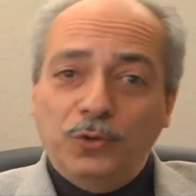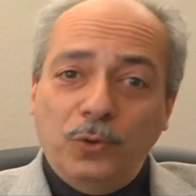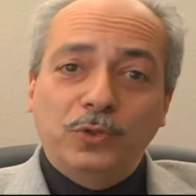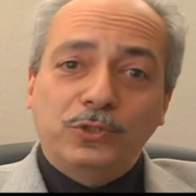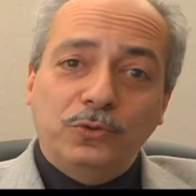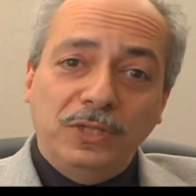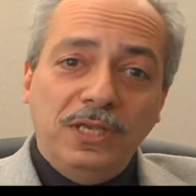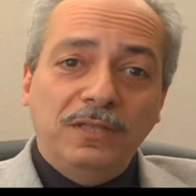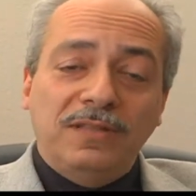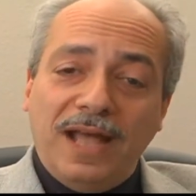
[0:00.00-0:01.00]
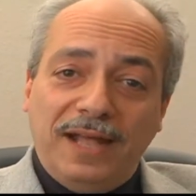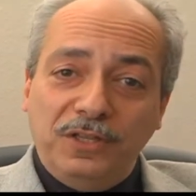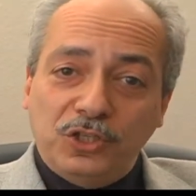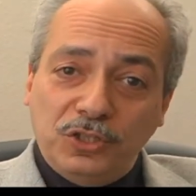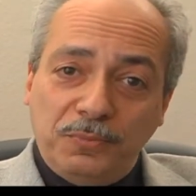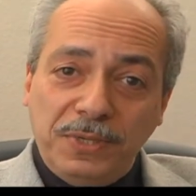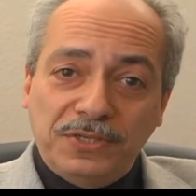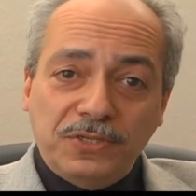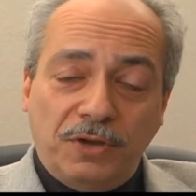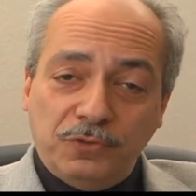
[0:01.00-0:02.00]
You also need additional
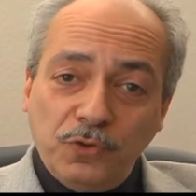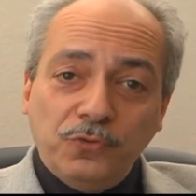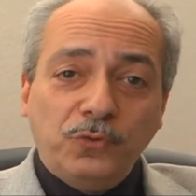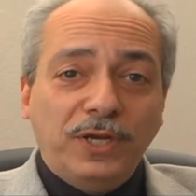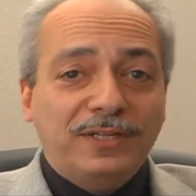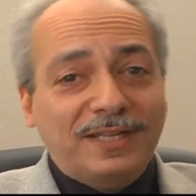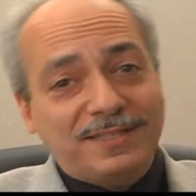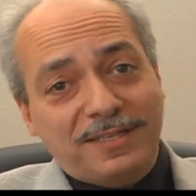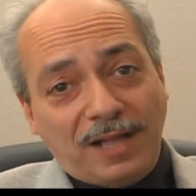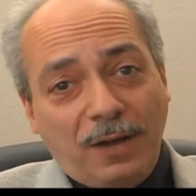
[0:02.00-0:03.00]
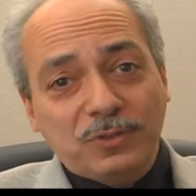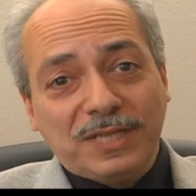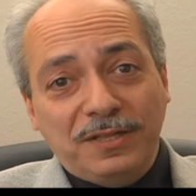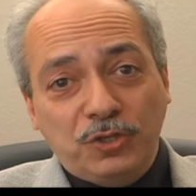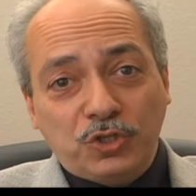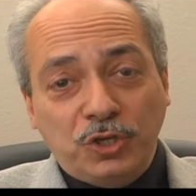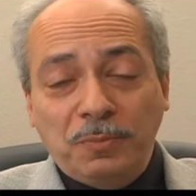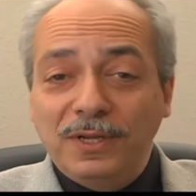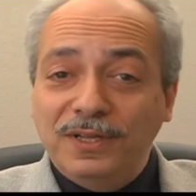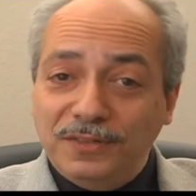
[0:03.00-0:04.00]
pieces of software that sit outside the
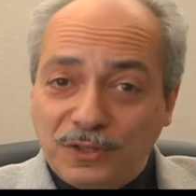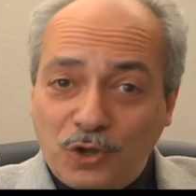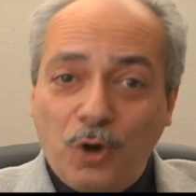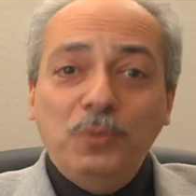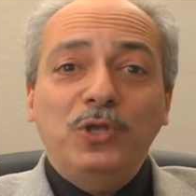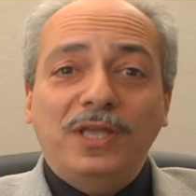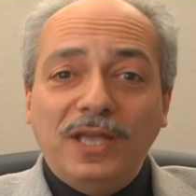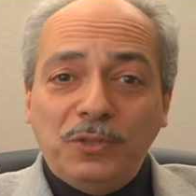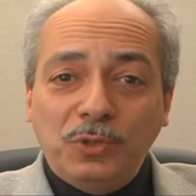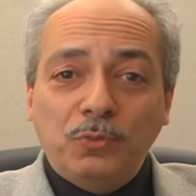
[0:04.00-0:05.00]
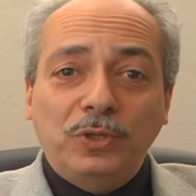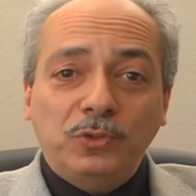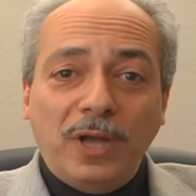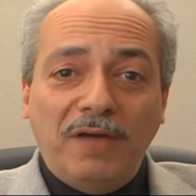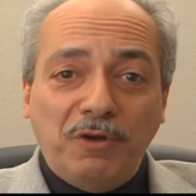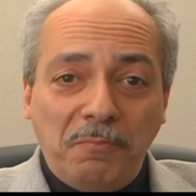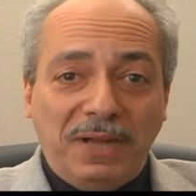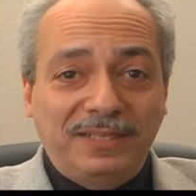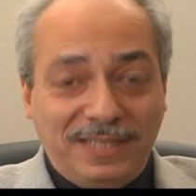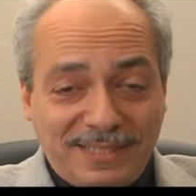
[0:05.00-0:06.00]
chip that communicate with what you have
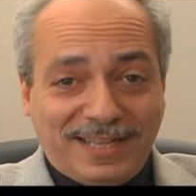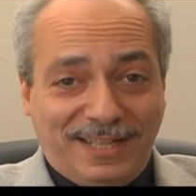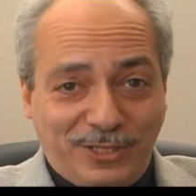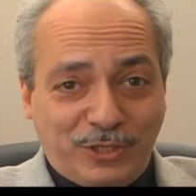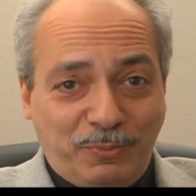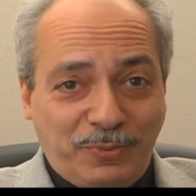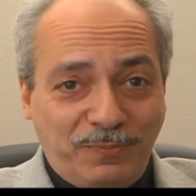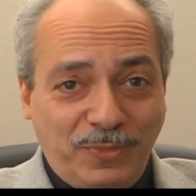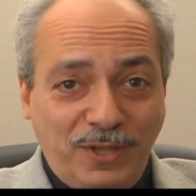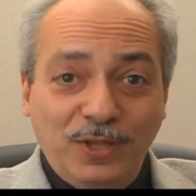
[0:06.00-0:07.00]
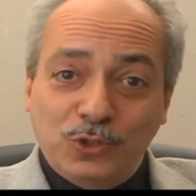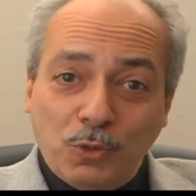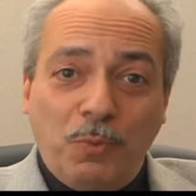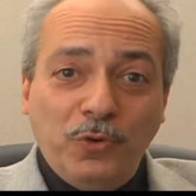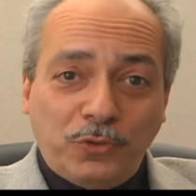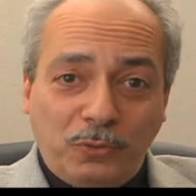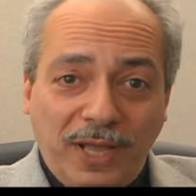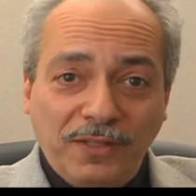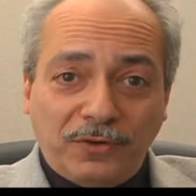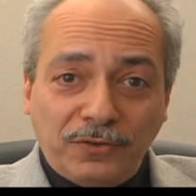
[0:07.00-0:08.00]
embedded inside the chip. So both
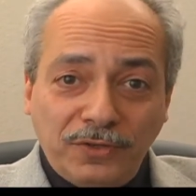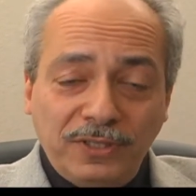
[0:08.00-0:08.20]
together,